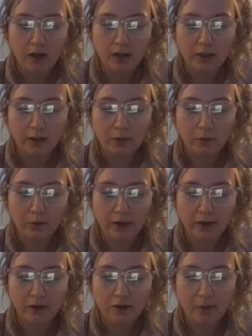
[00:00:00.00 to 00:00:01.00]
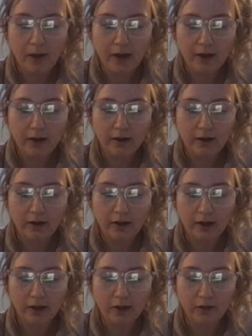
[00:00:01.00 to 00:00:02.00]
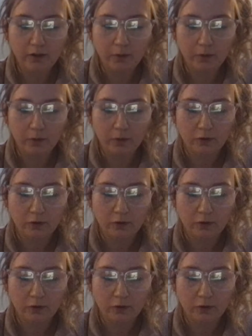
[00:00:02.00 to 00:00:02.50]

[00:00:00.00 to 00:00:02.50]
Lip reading: Lena ran to the back edge of the roof,